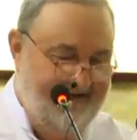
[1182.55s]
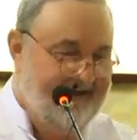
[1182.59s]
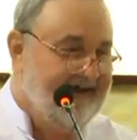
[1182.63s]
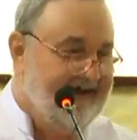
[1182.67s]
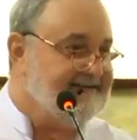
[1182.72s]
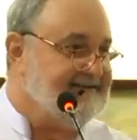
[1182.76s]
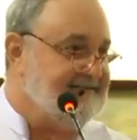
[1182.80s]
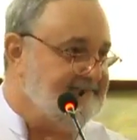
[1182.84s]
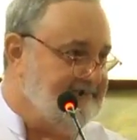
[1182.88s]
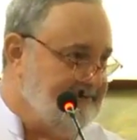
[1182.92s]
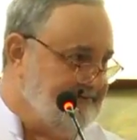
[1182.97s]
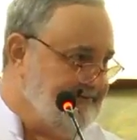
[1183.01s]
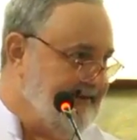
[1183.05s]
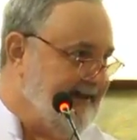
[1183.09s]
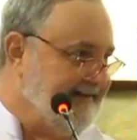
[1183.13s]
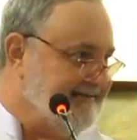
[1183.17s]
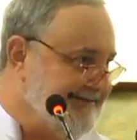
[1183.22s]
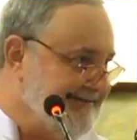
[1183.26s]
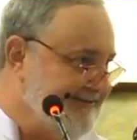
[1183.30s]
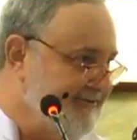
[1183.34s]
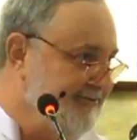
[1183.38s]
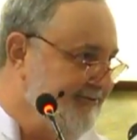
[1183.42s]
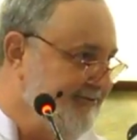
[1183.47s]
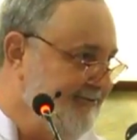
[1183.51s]
I said, but
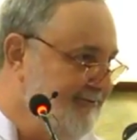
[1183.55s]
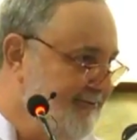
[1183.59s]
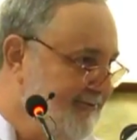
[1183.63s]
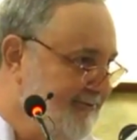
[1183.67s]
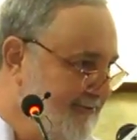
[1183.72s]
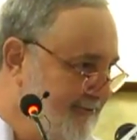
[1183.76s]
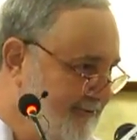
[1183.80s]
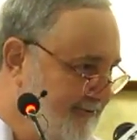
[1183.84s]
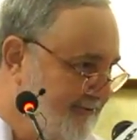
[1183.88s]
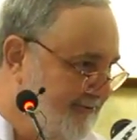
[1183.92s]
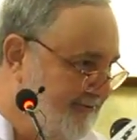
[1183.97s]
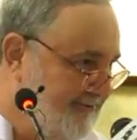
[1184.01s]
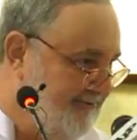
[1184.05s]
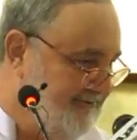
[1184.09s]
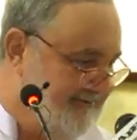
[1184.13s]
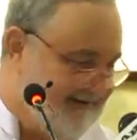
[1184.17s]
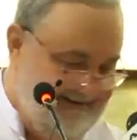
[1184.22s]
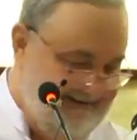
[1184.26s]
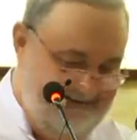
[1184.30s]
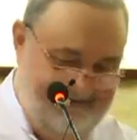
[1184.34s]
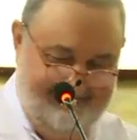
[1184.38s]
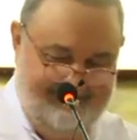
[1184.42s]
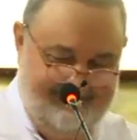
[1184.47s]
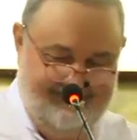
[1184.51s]
that's good news.
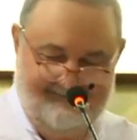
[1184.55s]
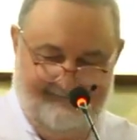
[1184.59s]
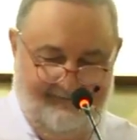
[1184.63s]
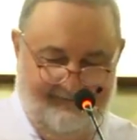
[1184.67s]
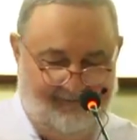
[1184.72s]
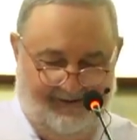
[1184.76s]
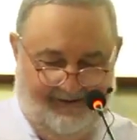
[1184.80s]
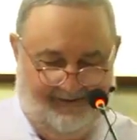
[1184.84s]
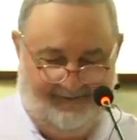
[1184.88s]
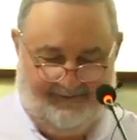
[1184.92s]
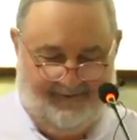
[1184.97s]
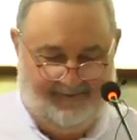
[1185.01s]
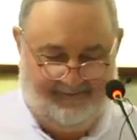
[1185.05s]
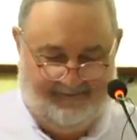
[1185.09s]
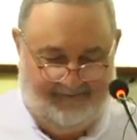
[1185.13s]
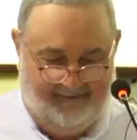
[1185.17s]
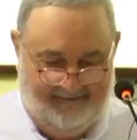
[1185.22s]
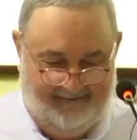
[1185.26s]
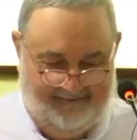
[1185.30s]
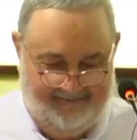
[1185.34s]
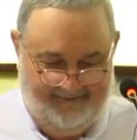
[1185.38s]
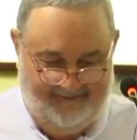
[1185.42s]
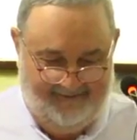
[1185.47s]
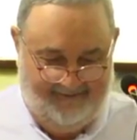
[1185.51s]
And he said,
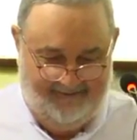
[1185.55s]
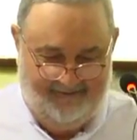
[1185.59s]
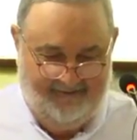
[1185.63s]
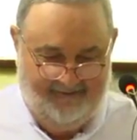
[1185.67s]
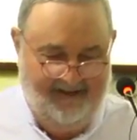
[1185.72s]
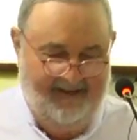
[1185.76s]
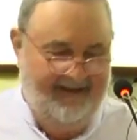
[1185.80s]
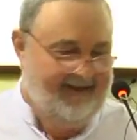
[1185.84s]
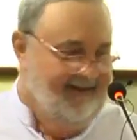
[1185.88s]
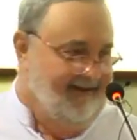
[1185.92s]
no.